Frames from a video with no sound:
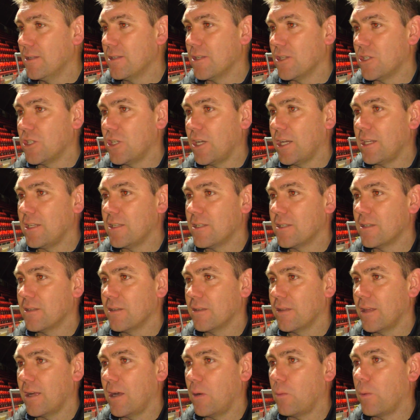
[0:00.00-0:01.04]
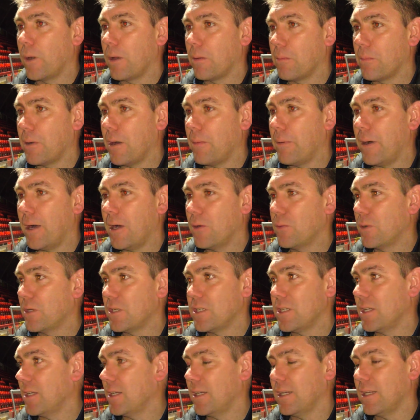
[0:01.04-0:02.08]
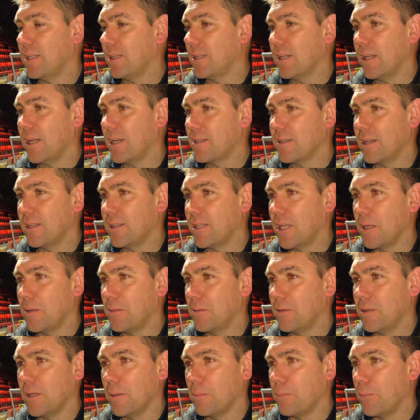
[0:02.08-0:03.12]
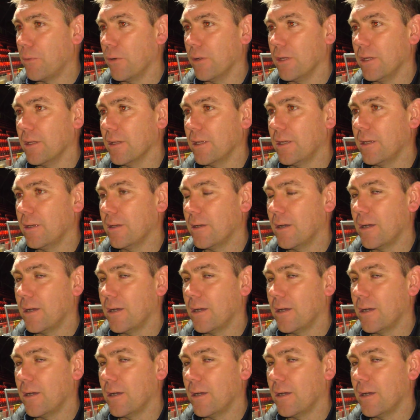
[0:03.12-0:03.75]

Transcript: chase their wing back, which he like I say, did brilliantly.